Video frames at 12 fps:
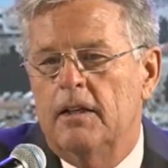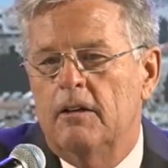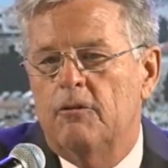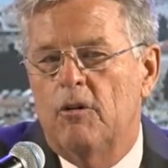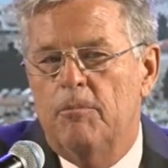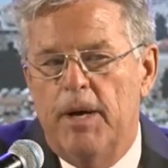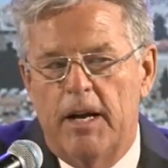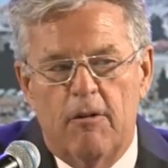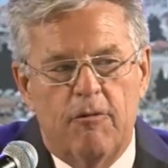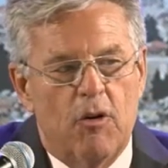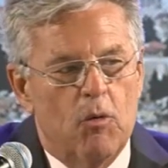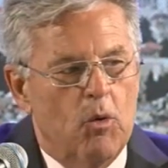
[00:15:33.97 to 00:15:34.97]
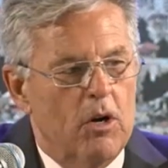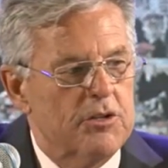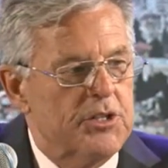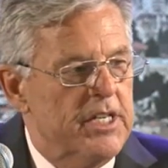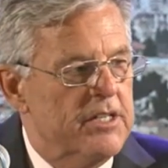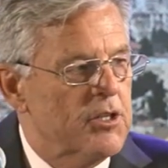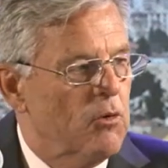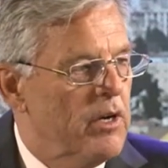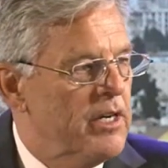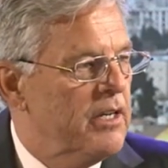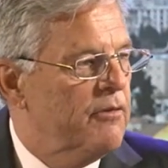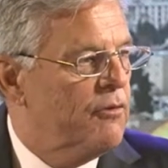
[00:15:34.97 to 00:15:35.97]
For better, for worse, he is
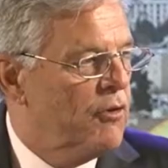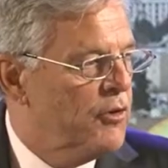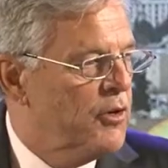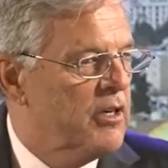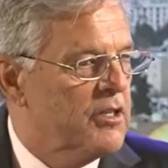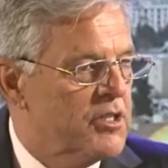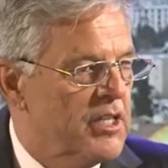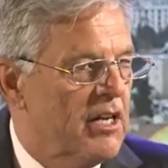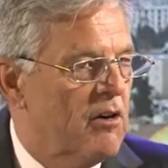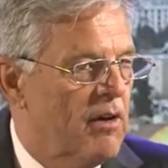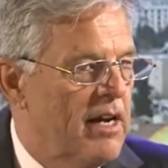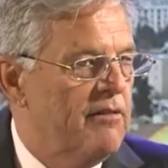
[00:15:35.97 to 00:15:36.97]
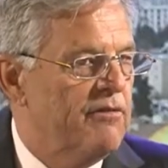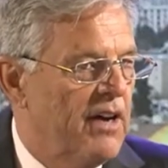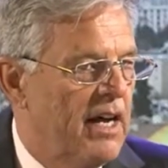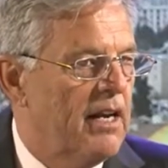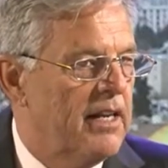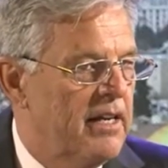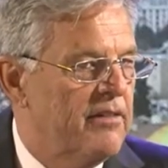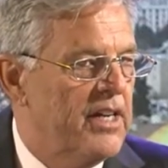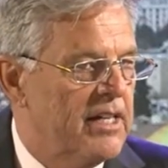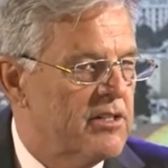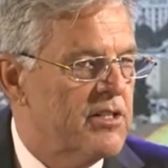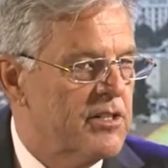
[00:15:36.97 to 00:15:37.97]
going to further accelerate final day
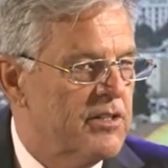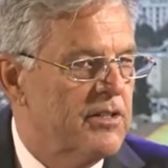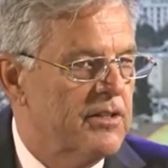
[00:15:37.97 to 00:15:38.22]
events.